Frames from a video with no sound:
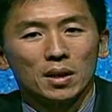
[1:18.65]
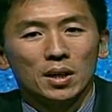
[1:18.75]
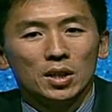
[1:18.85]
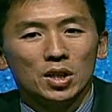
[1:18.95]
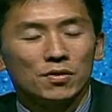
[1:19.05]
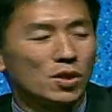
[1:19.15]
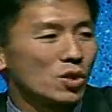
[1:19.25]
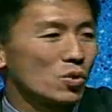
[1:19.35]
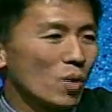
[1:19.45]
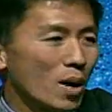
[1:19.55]
Chief
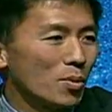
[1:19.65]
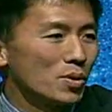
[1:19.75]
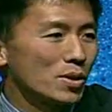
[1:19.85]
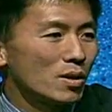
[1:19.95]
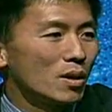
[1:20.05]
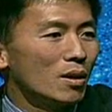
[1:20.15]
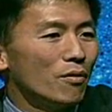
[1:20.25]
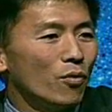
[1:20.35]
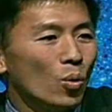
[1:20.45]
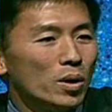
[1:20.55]
Justice Roberts
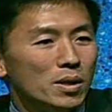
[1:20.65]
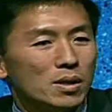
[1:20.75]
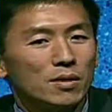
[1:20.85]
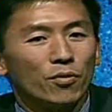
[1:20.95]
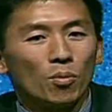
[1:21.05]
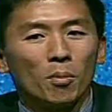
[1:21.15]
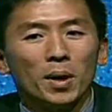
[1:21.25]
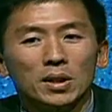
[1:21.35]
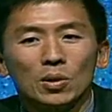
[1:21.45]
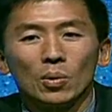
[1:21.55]
for his former
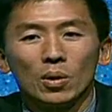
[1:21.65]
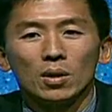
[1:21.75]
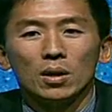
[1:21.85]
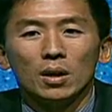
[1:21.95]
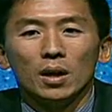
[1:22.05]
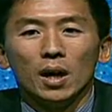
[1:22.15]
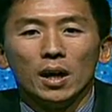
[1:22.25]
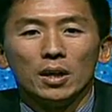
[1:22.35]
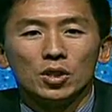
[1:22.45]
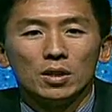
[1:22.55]
mentor,
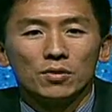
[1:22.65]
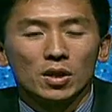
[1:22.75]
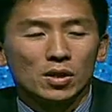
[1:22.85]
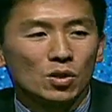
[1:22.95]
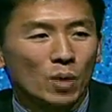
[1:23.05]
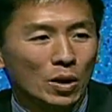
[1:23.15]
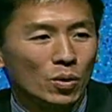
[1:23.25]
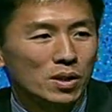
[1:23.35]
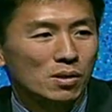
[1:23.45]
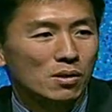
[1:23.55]
Chief Justice
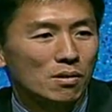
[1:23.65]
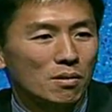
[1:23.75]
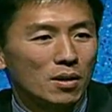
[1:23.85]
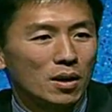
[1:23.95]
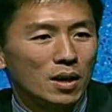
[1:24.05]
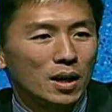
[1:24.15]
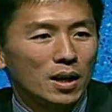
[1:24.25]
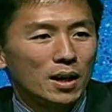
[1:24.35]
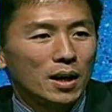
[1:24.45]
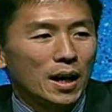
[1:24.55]
Rehnquist,
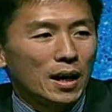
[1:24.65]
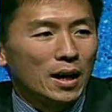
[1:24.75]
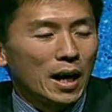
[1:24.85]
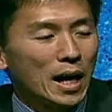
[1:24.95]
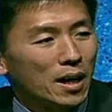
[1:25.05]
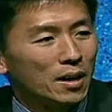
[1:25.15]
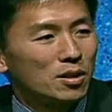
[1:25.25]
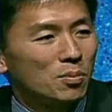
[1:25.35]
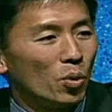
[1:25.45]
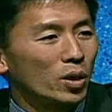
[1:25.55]
and
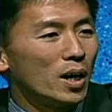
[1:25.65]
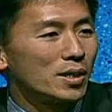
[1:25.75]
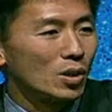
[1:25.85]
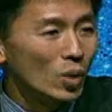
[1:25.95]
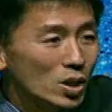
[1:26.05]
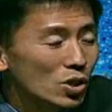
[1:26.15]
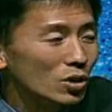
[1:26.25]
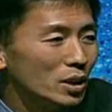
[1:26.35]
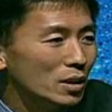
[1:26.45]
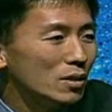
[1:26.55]
more
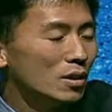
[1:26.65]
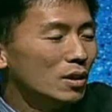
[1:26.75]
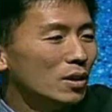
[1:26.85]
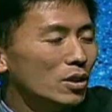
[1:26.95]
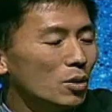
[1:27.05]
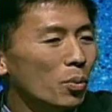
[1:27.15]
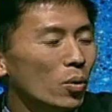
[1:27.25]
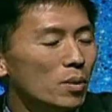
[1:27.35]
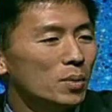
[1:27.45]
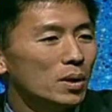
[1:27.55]
consequentially, the
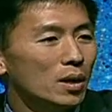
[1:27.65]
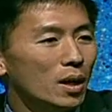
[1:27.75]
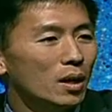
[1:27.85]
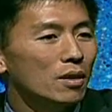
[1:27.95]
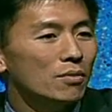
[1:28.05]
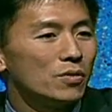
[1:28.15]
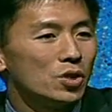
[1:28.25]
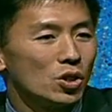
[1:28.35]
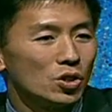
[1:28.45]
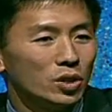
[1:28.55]
appointment of
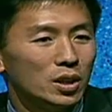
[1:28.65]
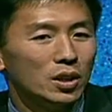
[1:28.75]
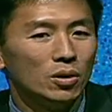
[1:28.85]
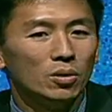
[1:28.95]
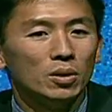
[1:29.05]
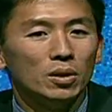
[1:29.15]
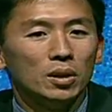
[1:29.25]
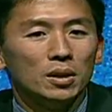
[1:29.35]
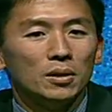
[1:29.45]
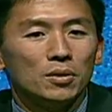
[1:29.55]
Judge Alito
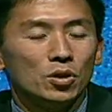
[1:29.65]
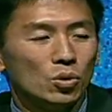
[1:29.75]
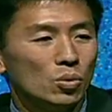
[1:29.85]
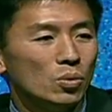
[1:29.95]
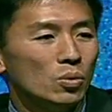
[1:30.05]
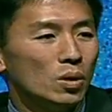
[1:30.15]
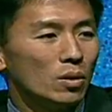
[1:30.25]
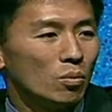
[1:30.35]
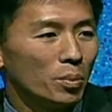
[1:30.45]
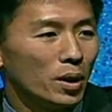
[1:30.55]
to
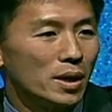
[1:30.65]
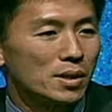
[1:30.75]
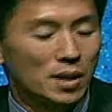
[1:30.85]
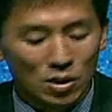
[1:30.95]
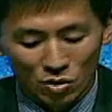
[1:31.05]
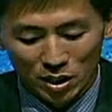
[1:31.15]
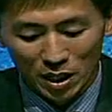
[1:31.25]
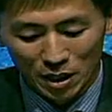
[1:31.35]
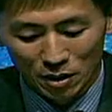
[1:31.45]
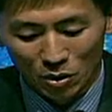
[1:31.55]
replace Sandra
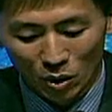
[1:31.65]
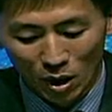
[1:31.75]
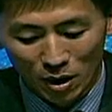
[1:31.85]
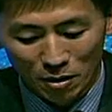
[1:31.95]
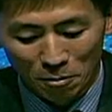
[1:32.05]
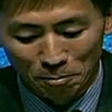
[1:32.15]
Day O'Connor.